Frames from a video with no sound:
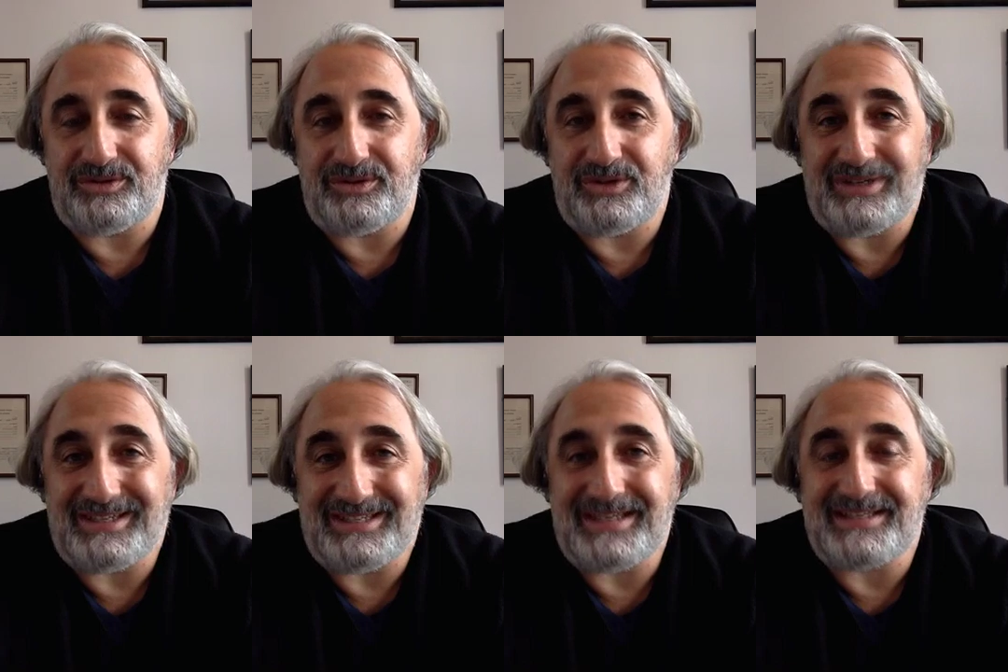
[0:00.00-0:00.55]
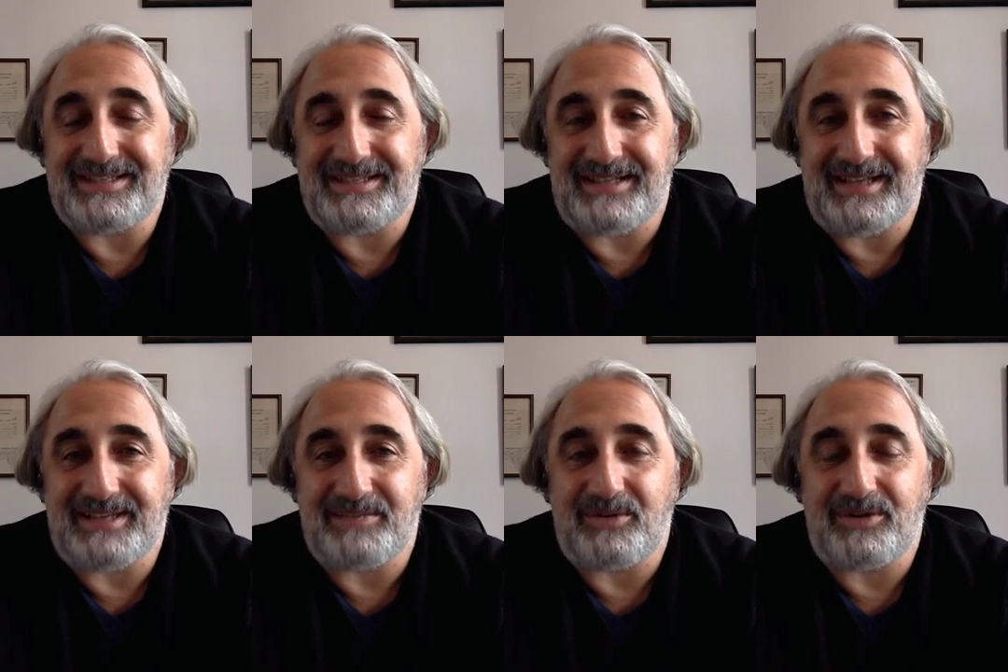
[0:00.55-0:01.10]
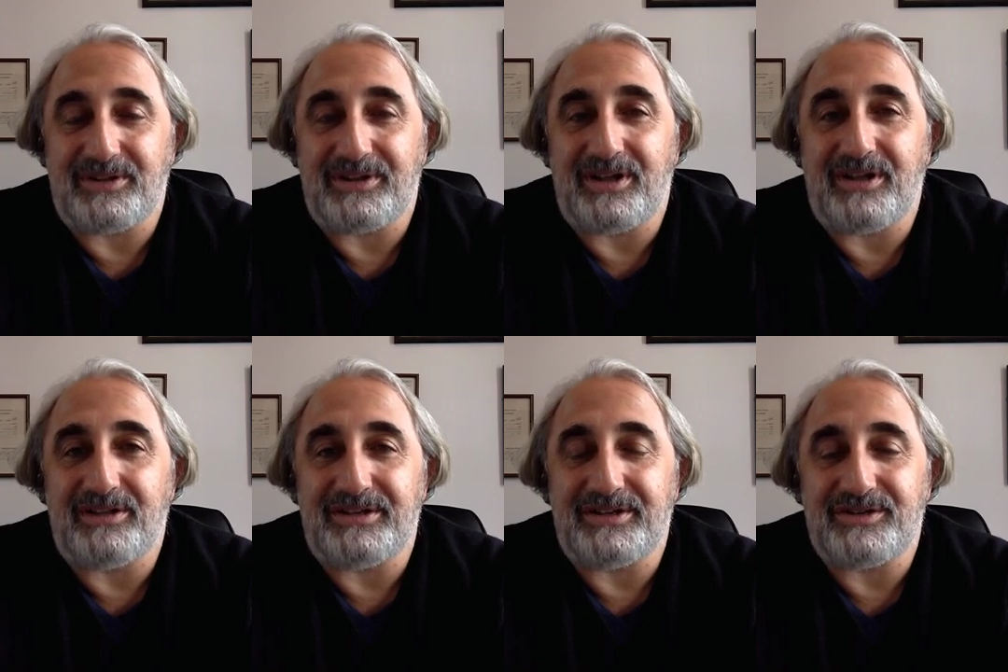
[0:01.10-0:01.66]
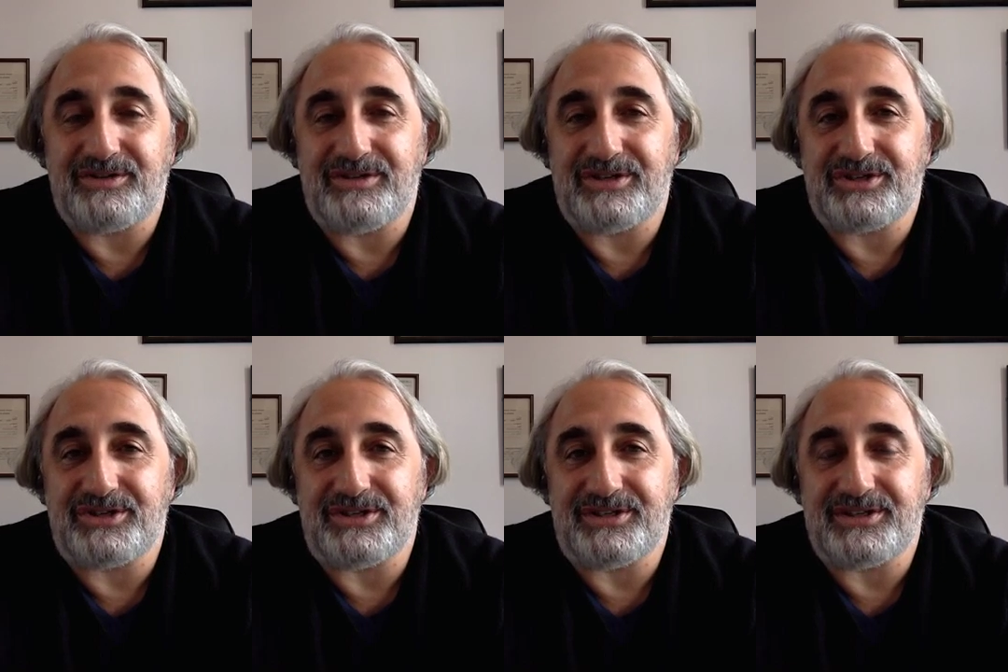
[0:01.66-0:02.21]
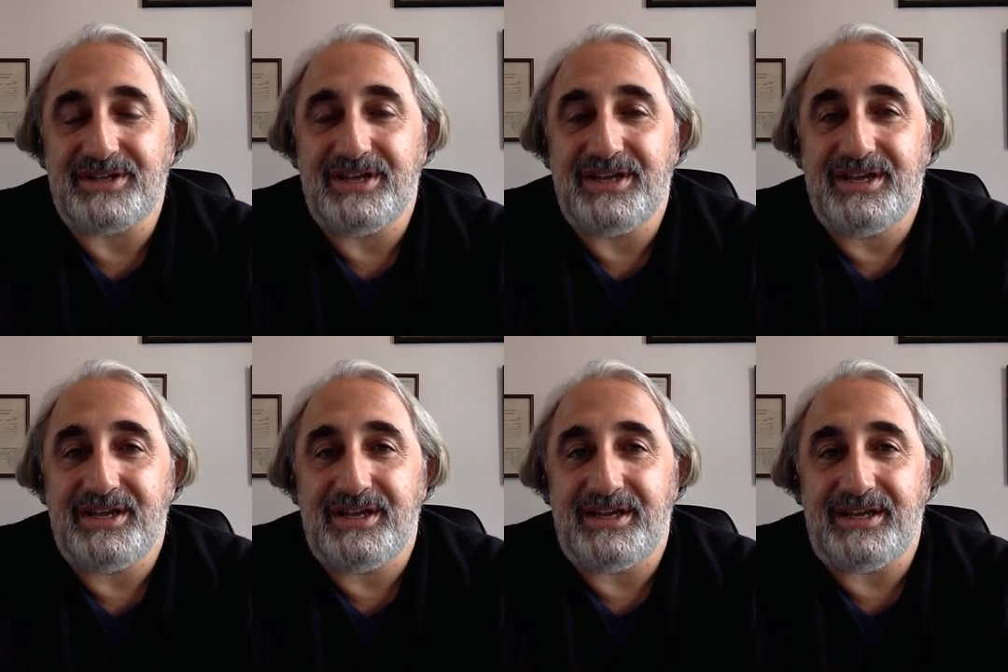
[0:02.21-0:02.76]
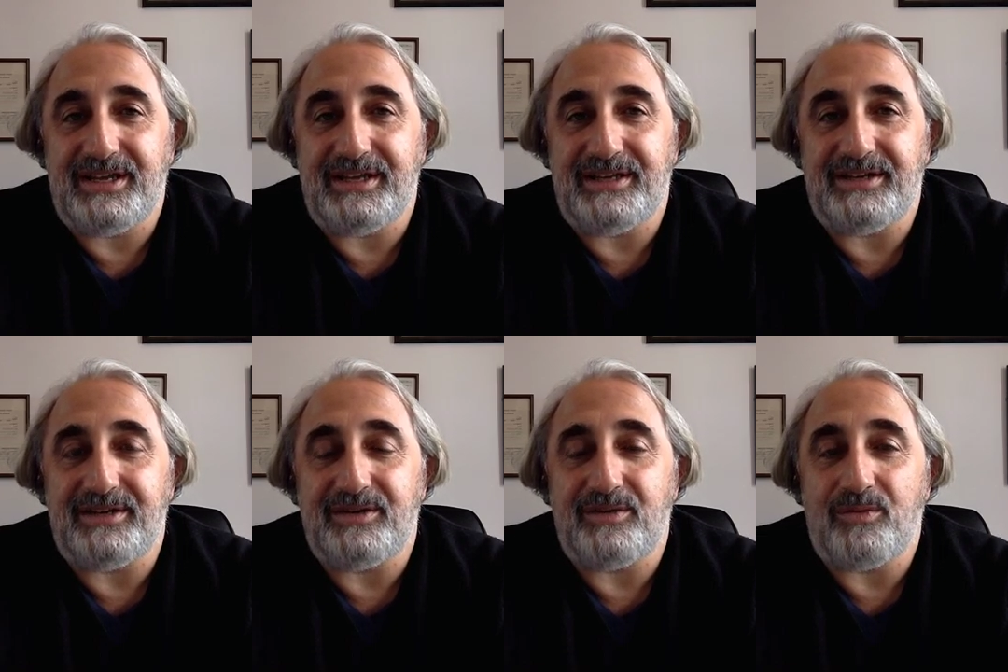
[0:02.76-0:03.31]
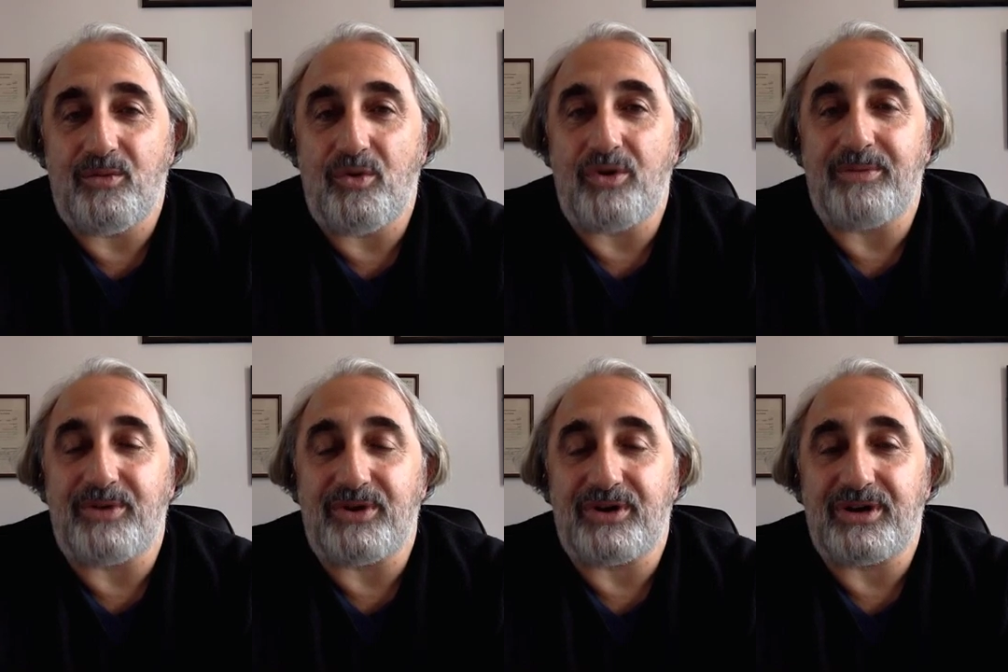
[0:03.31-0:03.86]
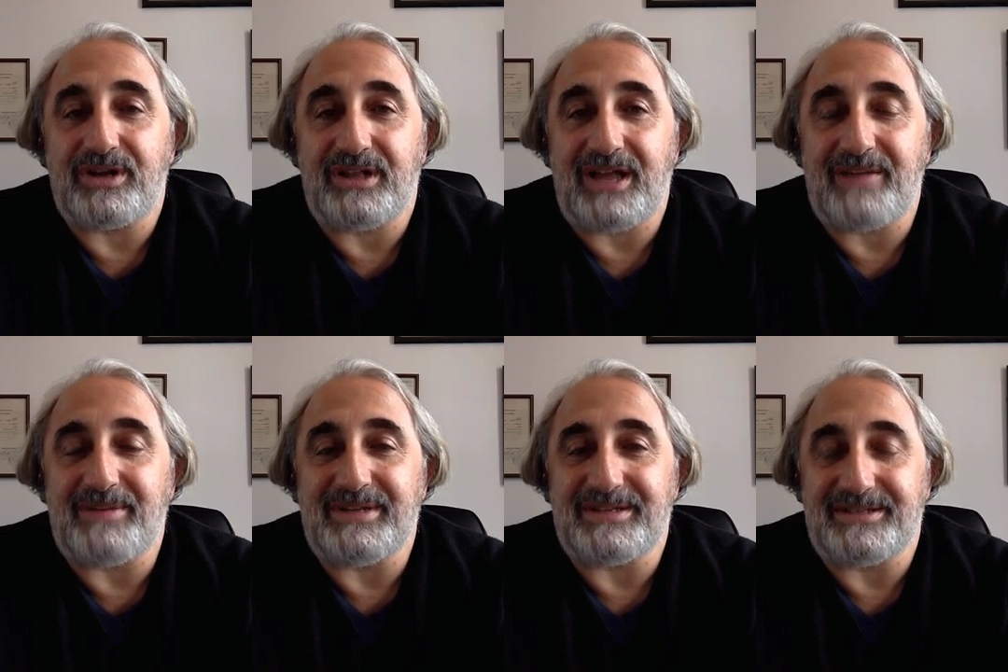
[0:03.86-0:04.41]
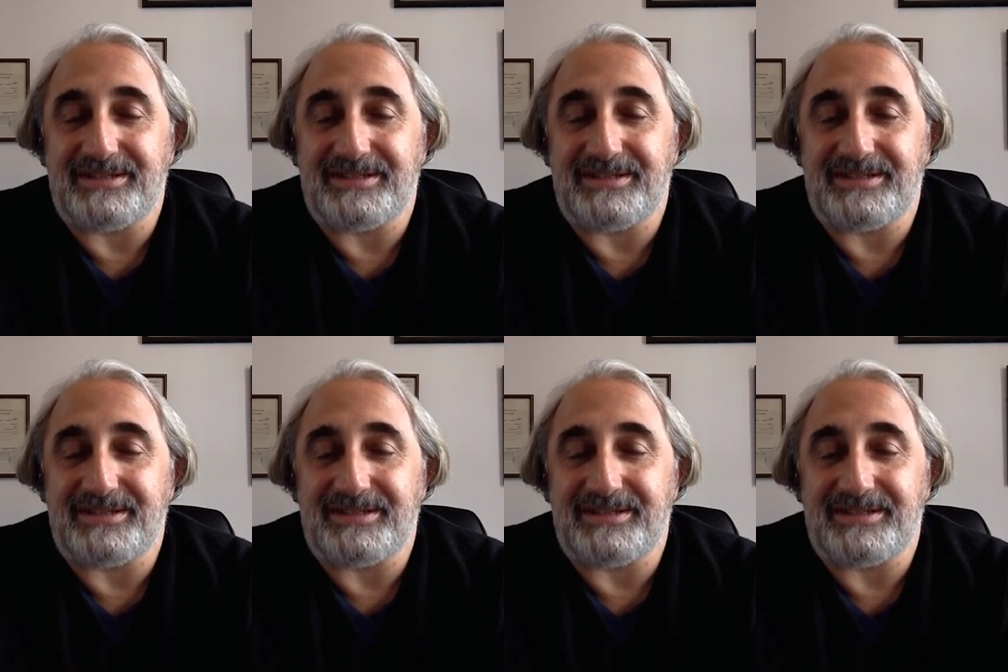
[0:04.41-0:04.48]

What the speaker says: exist as part of the culinary traditions in warmer climates.